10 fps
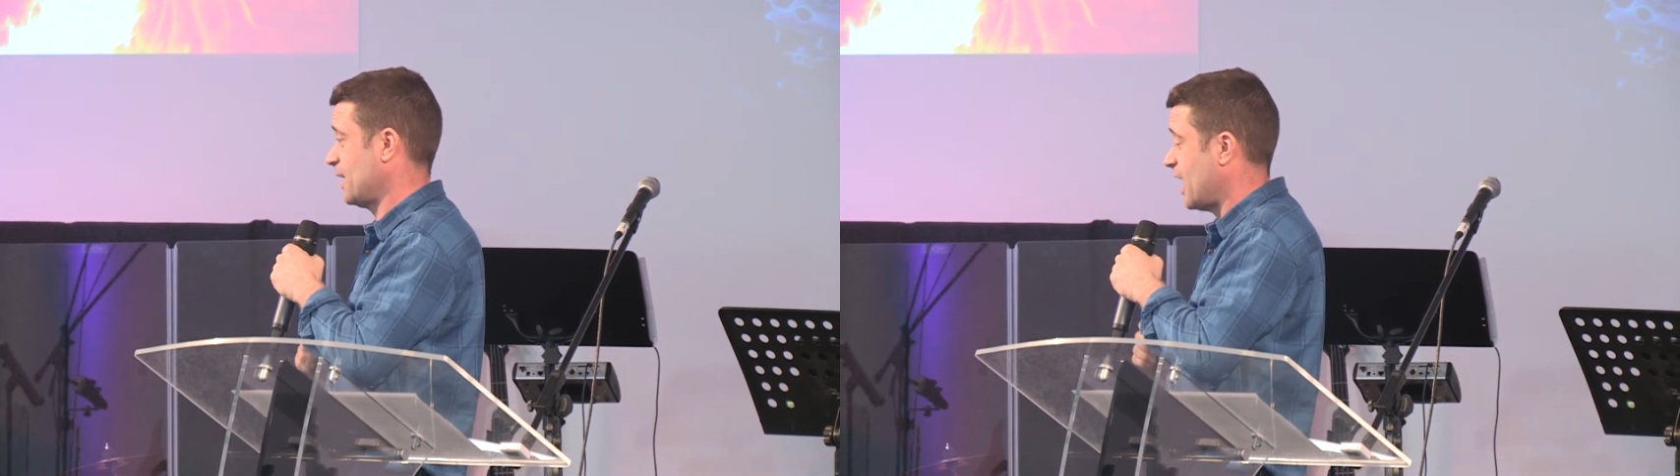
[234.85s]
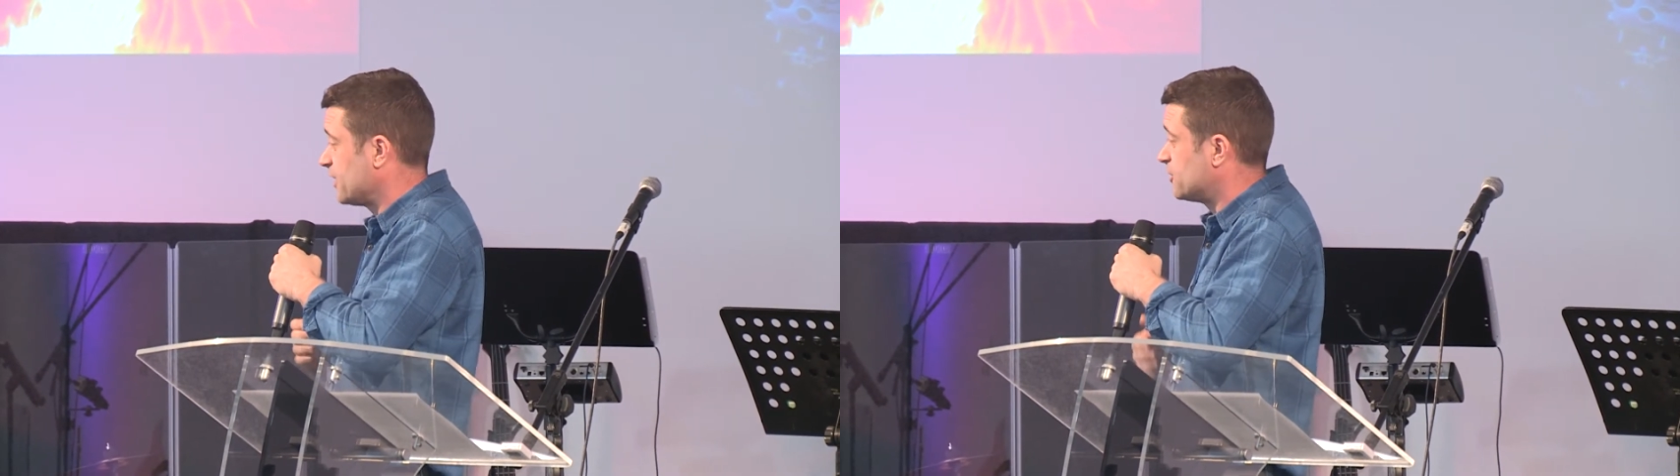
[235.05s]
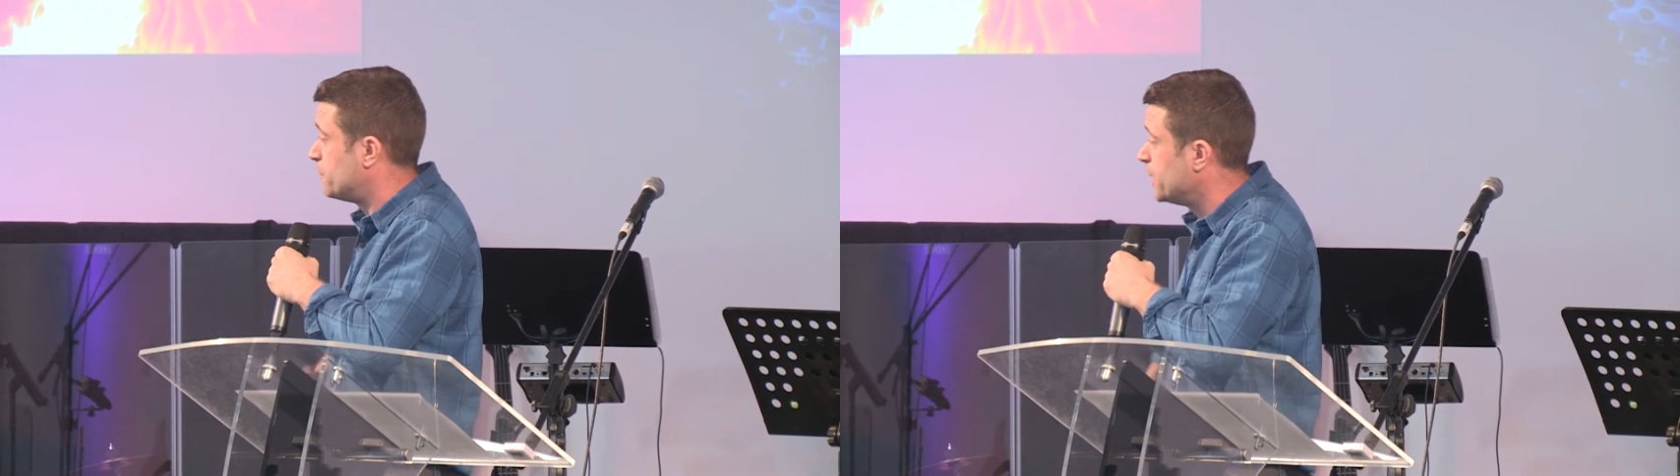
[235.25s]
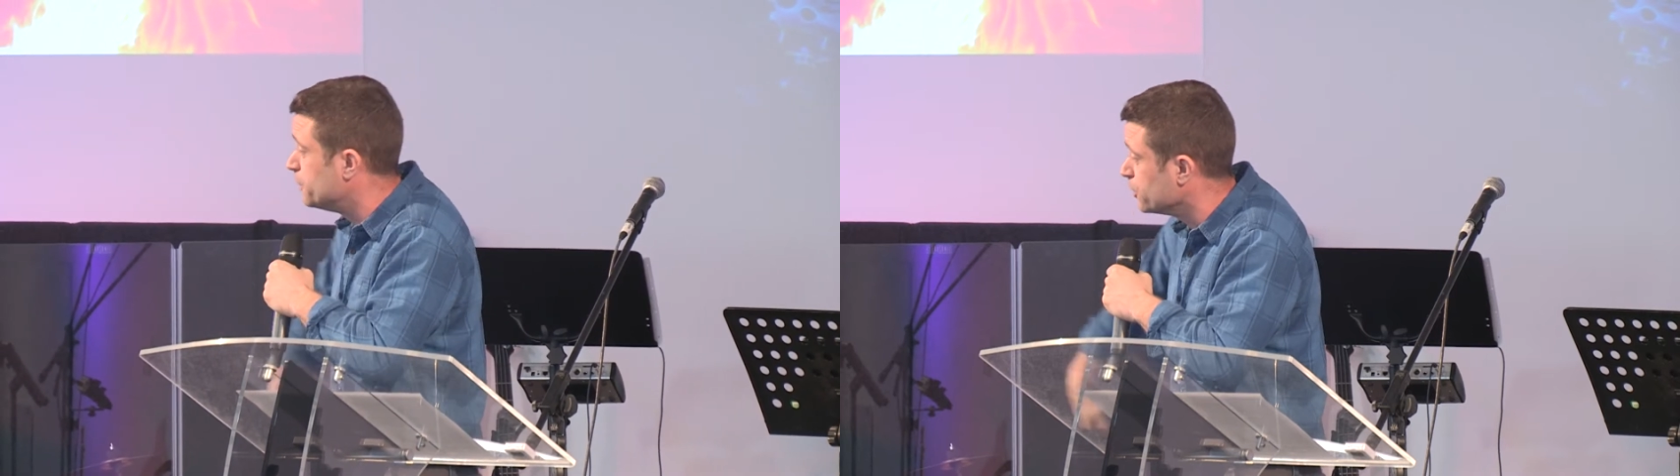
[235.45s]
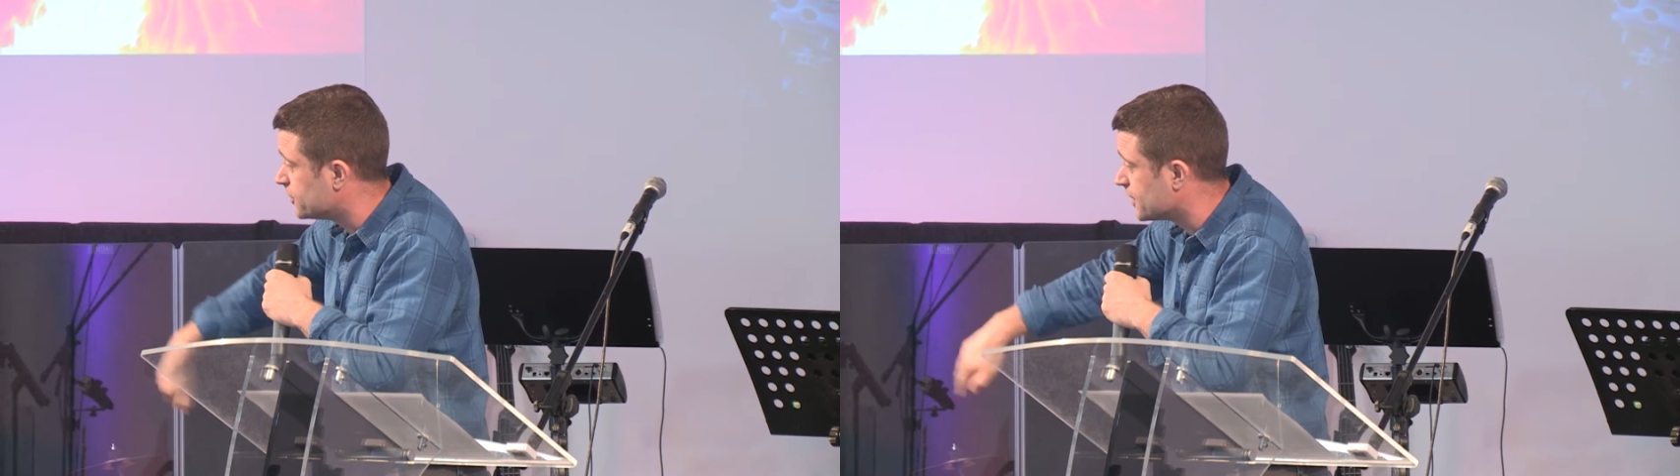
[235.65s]
as a
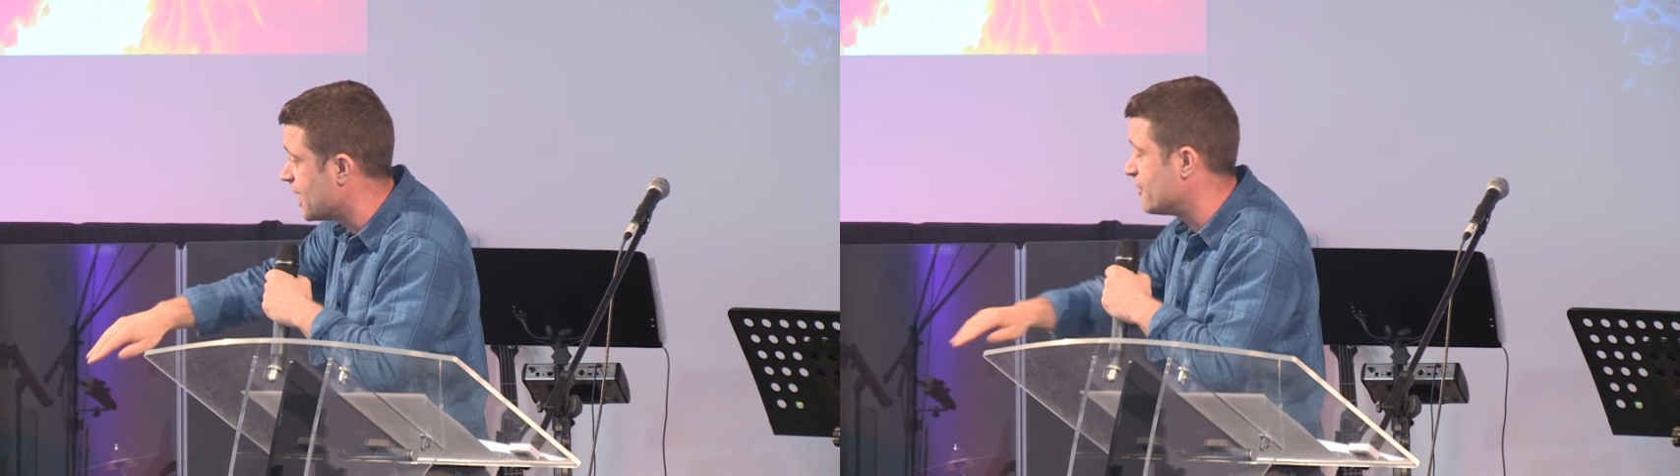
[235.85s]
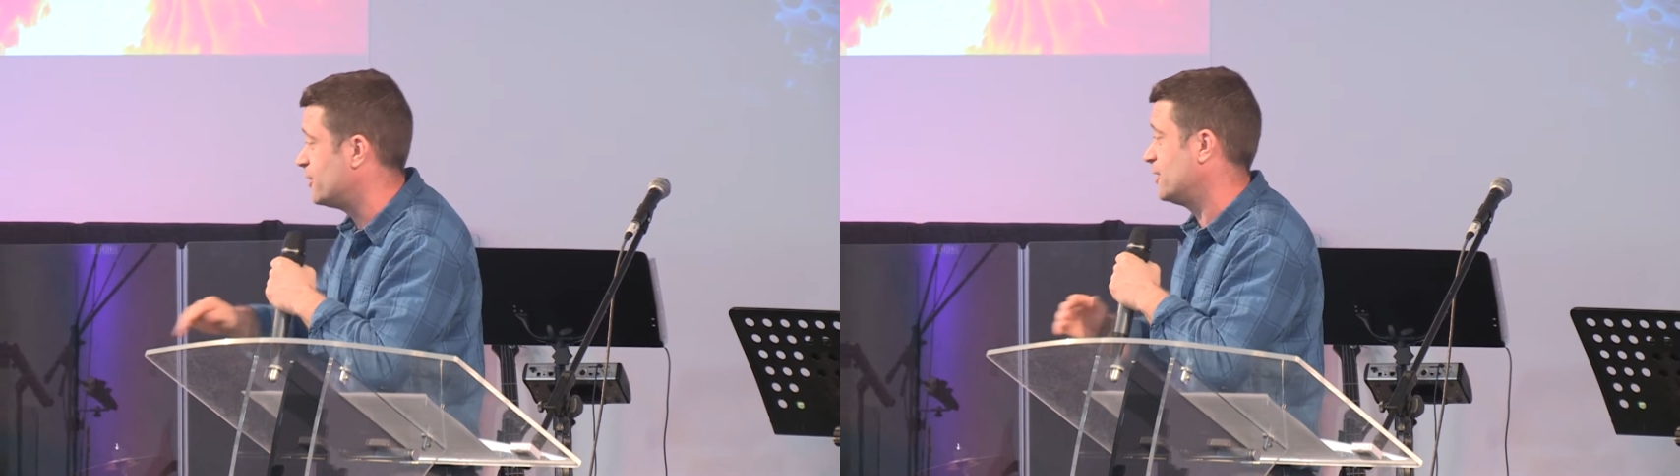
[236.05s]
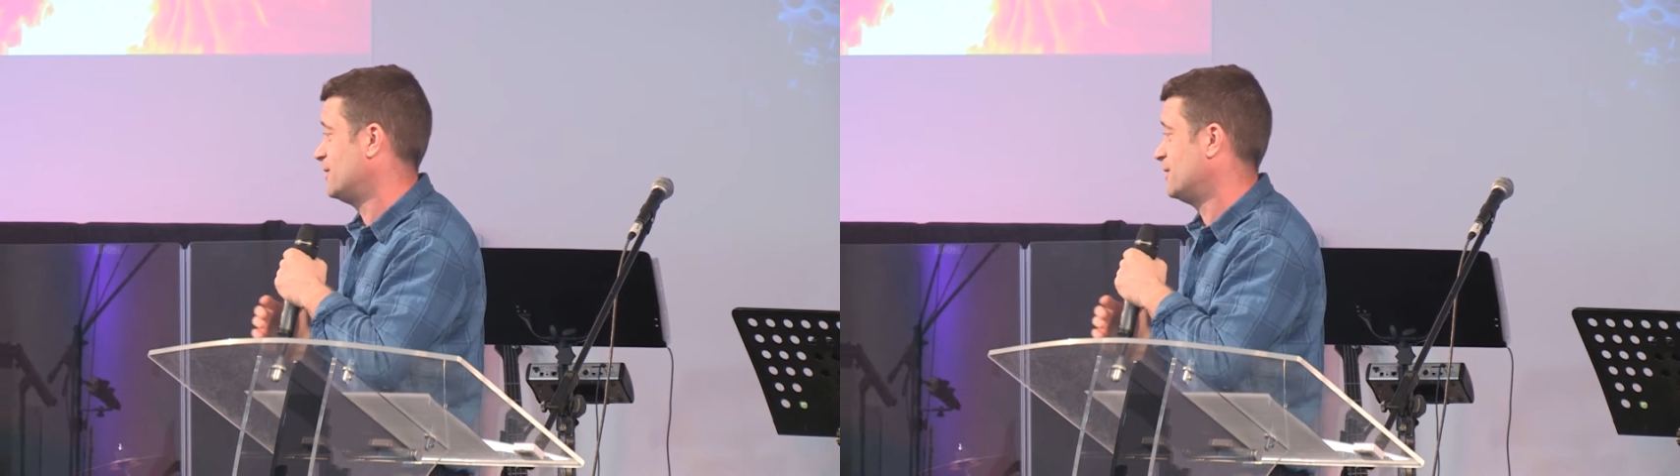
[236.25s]
people together.